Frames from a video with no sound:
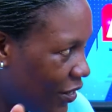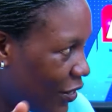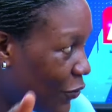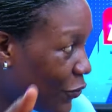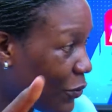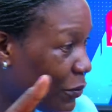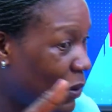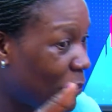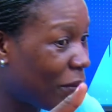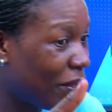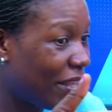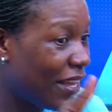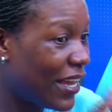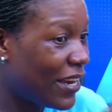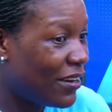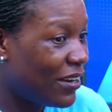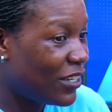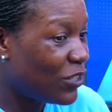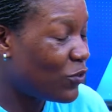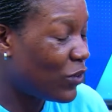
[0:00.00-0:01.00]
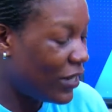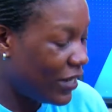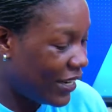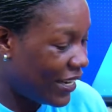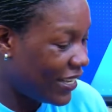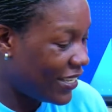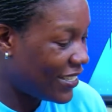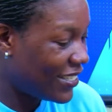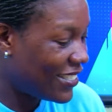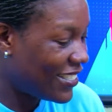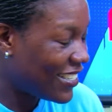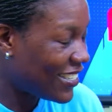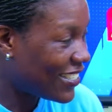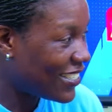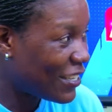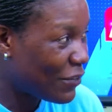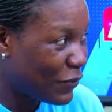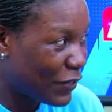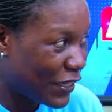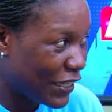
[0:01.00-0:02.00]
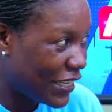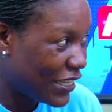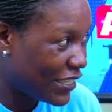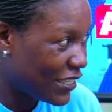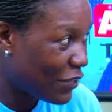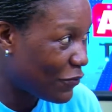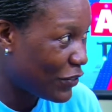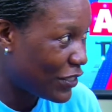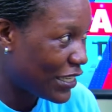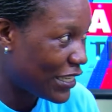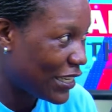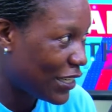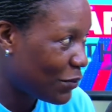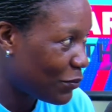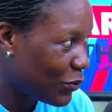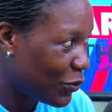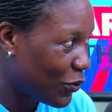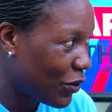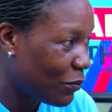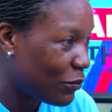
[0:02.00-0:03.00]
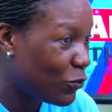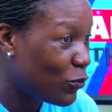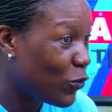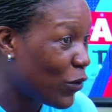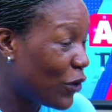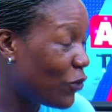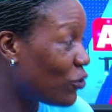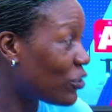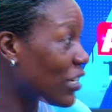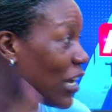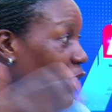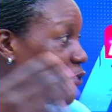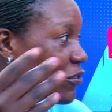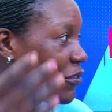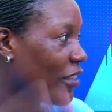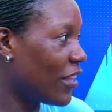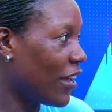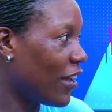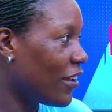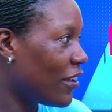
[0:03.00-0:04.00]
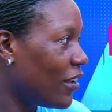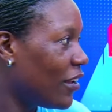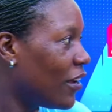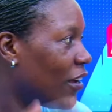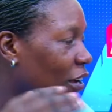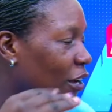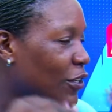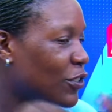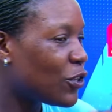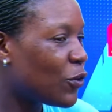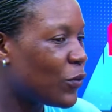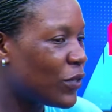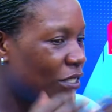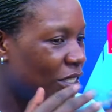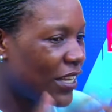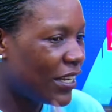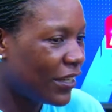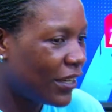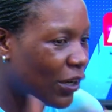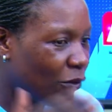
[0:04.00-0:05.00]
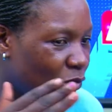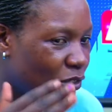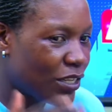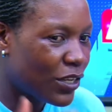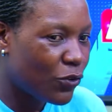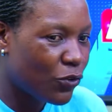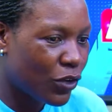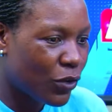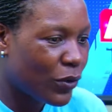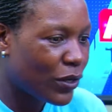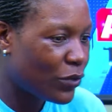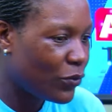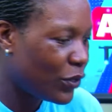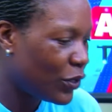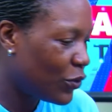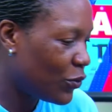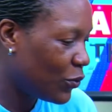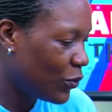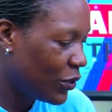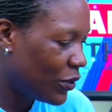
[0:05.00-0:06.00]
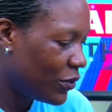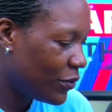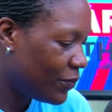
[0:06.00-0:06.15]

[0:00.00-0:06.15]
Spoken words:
Remember, they had literally like 6, 7 kids every Saturday program who were not out there. So we sat down and said, look, what do we do?